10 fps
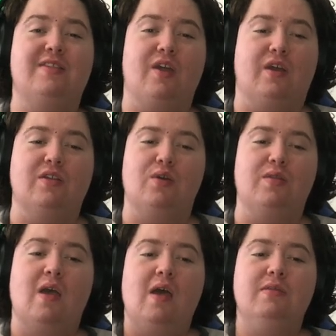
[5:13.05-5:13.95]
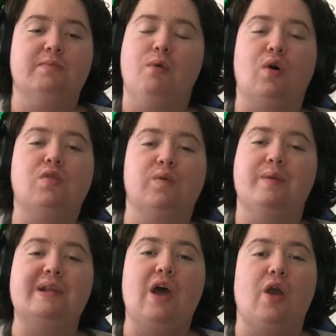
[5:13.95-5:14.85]
though, because who's Mort would
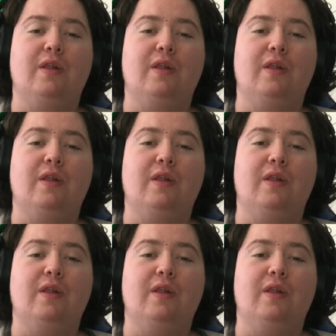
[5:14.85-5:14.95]
have been the